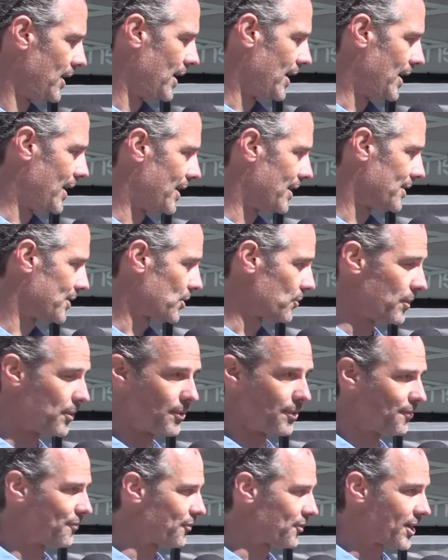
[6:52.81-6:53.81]
So we
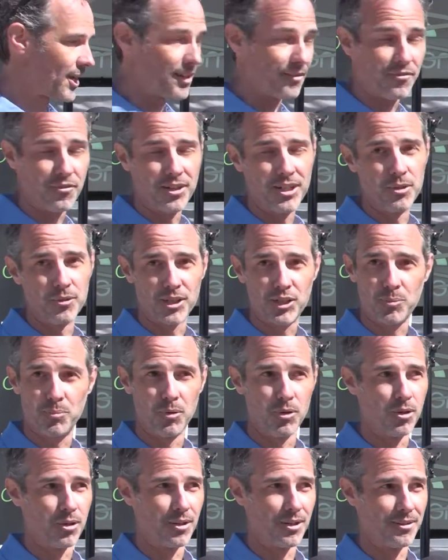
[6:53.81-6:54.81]
were kind of free to
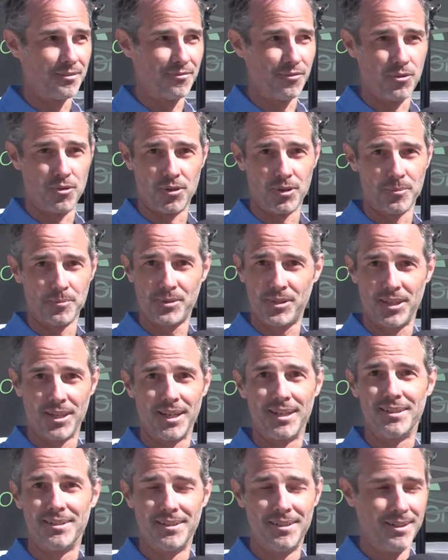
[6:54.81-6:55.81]
explore forms
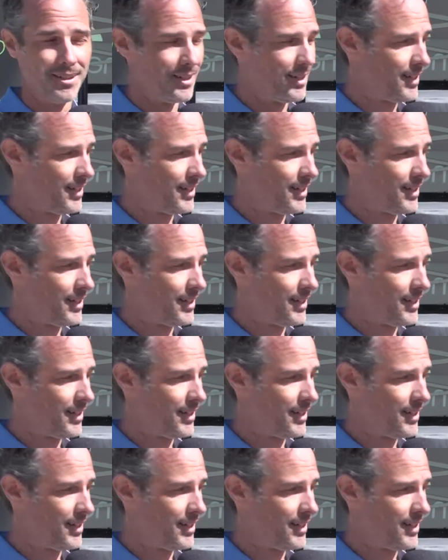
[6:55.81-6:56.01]
that